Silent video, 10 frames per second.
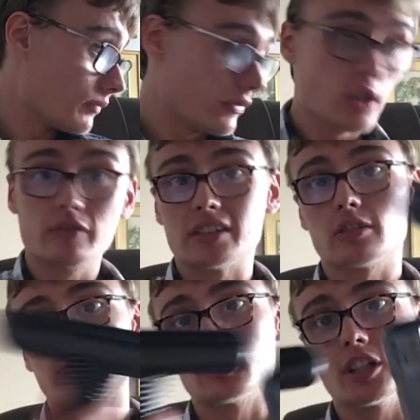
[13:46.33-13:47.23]
and the other
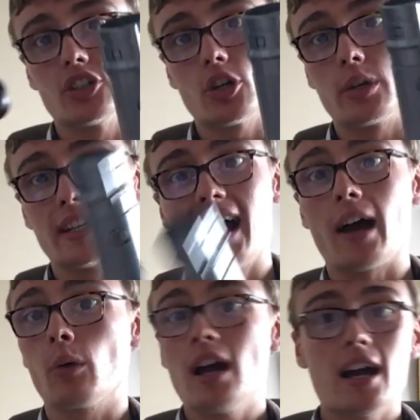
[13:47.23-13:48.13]
stuff I'm going to show you
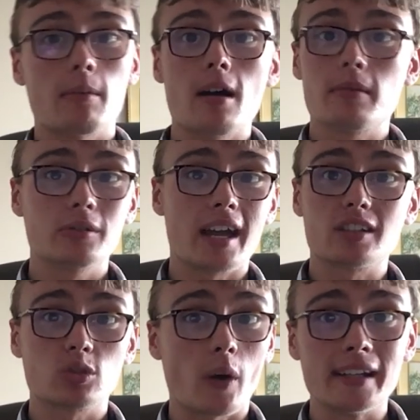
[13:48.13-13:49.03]
now. I might be able to
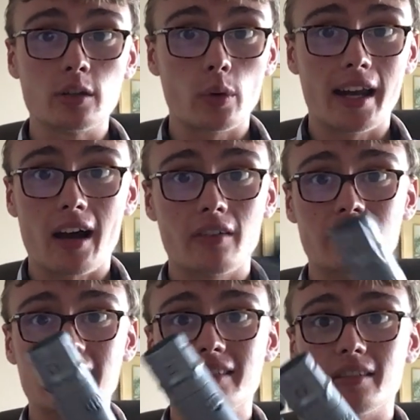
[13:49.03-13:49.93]
get 20 quid out of
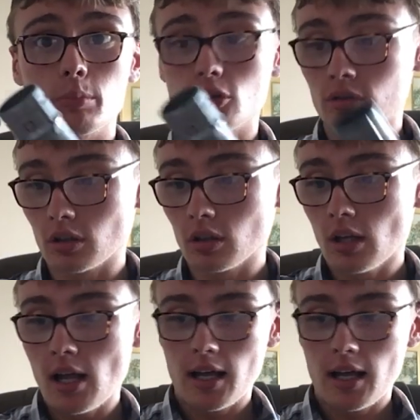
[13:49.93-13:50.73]
this as a bundle,